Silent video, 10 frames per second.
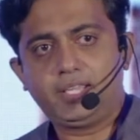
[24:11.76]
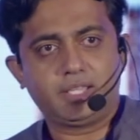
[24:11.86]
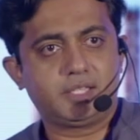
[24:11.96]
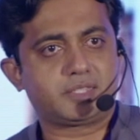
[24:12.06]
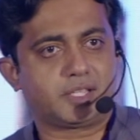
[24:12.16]

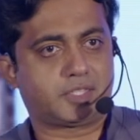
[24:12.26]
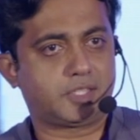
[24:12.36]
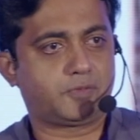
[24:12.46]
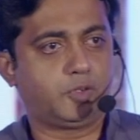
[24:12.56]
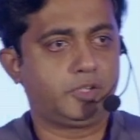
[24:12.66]
is
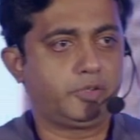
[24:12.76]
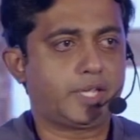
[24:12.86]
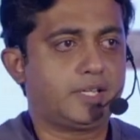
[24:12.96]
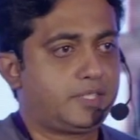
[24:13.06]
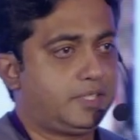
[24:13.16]
successful. You
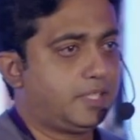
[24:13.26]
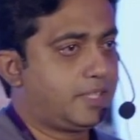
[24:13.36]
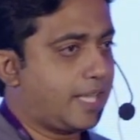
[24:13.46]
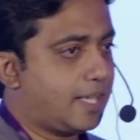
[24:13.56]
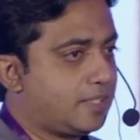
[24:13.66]
can see that the
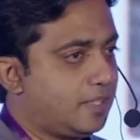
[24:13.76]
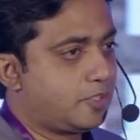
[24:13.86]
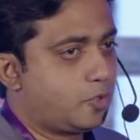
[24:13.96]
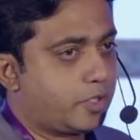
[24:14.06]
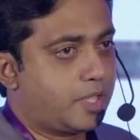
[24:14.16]
castle is
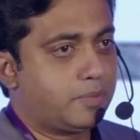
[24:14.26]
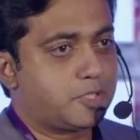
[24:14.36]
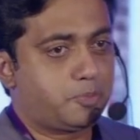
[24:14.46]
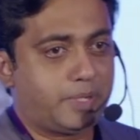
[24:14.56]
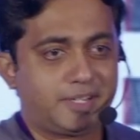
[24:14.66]
looking much
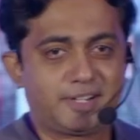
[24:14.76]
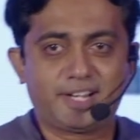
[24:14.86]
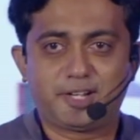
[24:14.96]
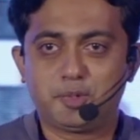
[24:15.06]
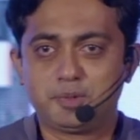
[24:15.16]
better right
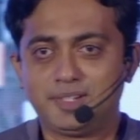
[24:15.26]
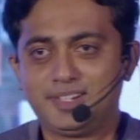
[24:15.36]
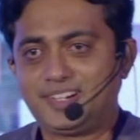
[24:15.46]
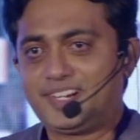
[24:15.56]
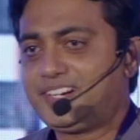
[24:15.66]
now,
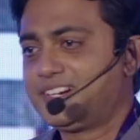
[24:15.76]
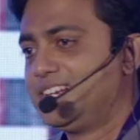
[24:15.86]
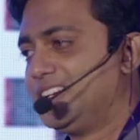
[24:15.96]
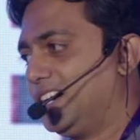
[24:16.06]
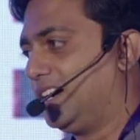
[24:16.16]
right?
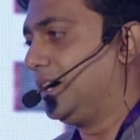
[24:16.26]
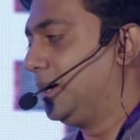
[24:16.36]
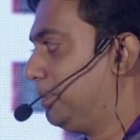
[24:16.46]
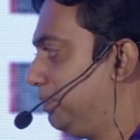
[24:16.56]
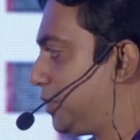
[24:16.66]

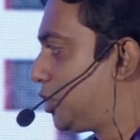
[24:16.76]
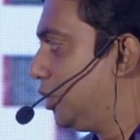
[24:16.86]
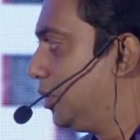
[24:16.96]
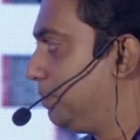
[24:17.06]
So